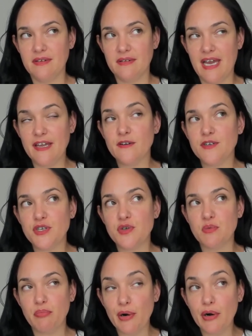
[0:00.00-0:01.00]
energy you
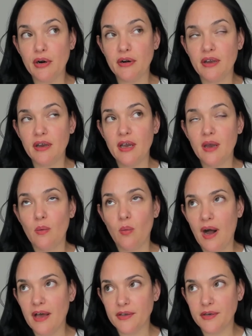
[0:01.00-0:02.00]
burn
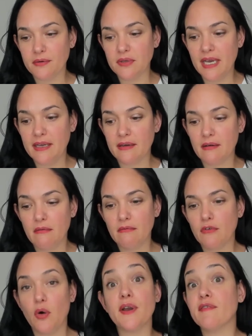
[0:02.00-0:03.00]
while you're like
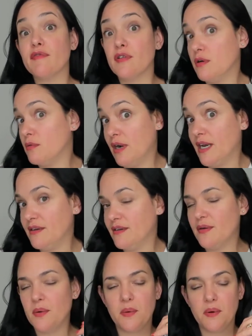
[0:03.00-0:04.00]
going for a
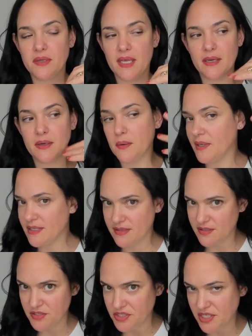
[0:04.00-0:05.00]
run, or like going to
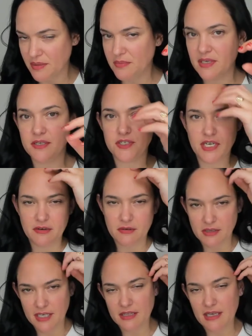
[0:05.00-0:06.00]
the gym in
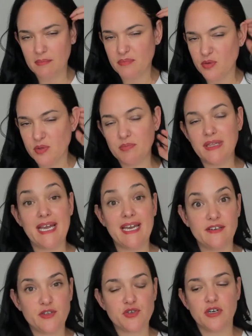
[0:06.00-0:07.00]
general, like that, those planned
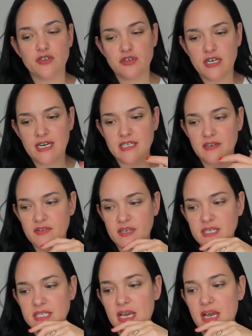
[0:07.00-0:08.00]
and structured
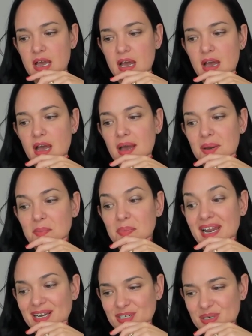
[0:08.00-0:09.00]
activities. But
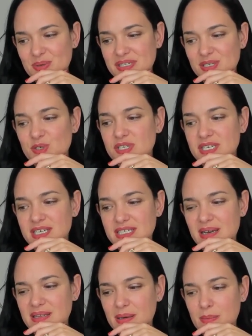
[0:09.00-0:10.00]
actually what's interesting is
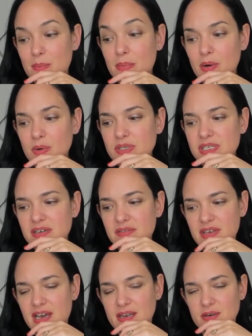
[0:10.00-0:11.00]
that like most of
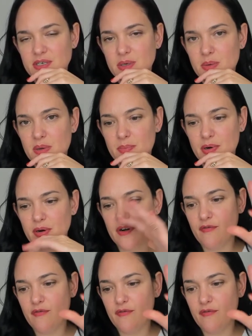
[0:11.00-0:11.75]
the energy we burn